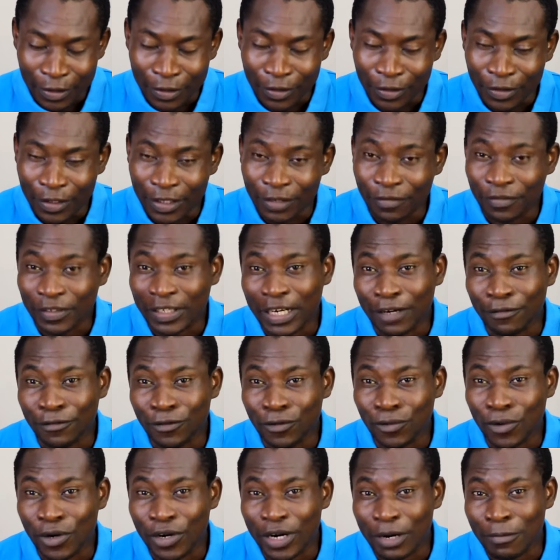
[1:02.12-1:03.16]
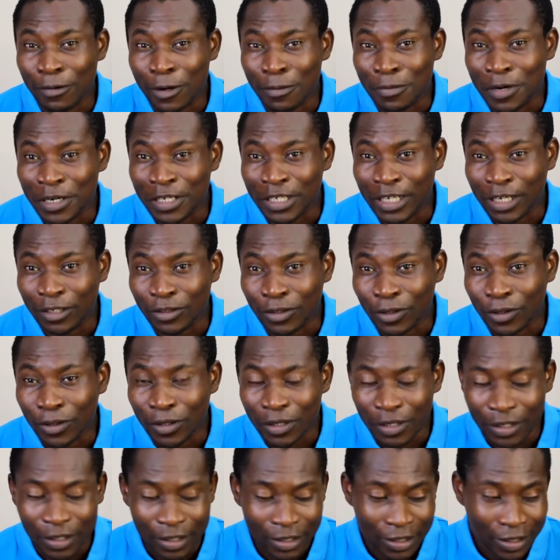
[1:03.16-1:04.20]
You know, if they have to worry about money at
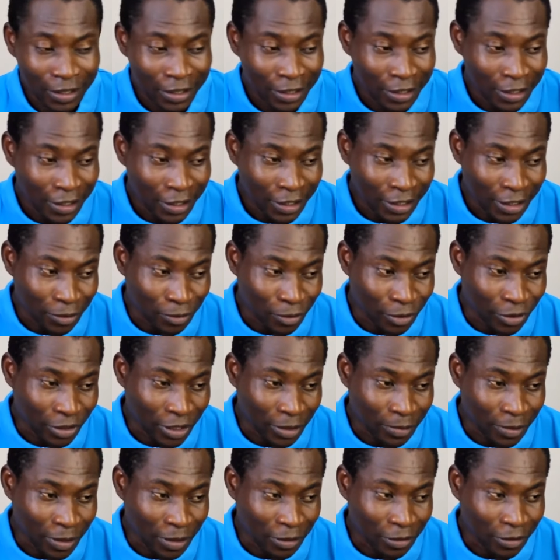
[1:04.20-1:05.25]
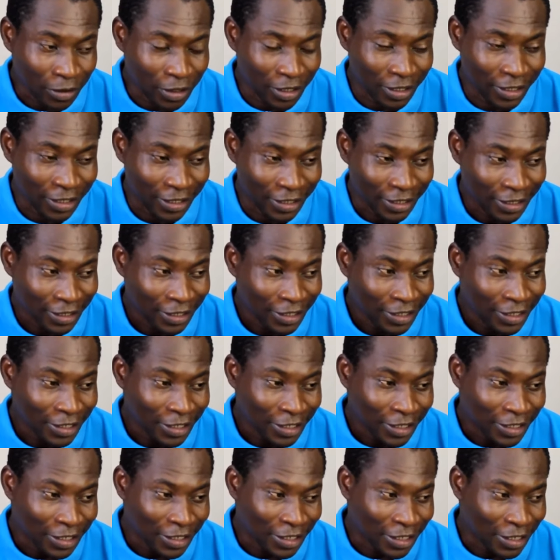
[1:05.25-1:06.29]
all, they worry about
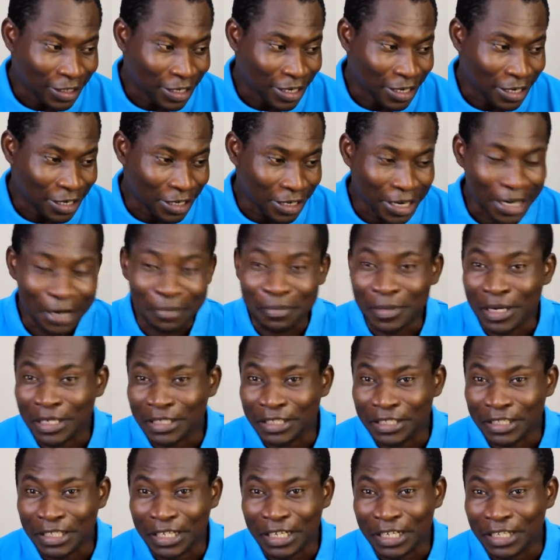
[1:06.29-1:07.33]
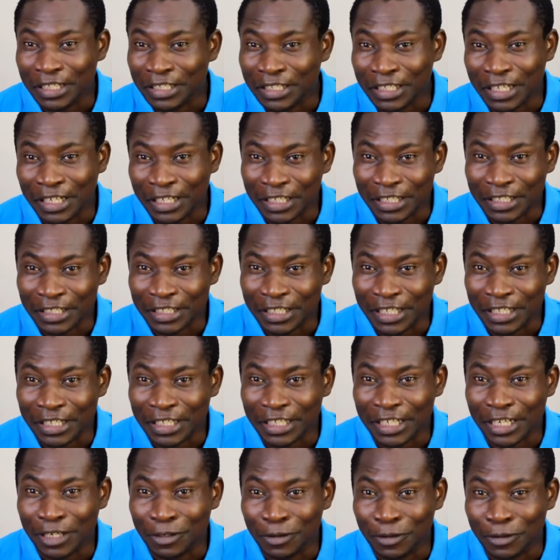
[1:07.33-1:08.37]
how much that they are getting that
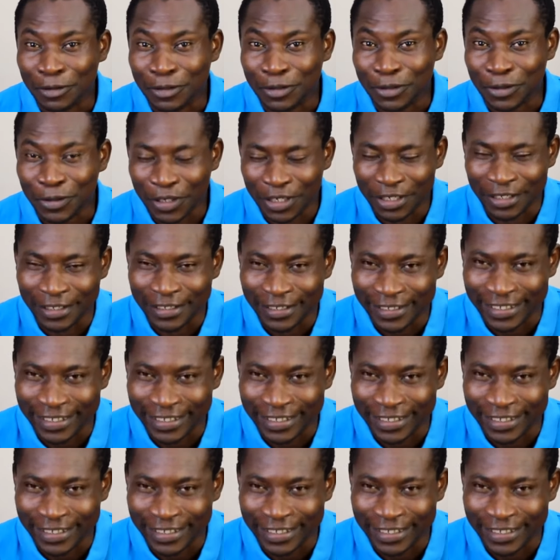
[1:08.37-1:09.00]
they can control.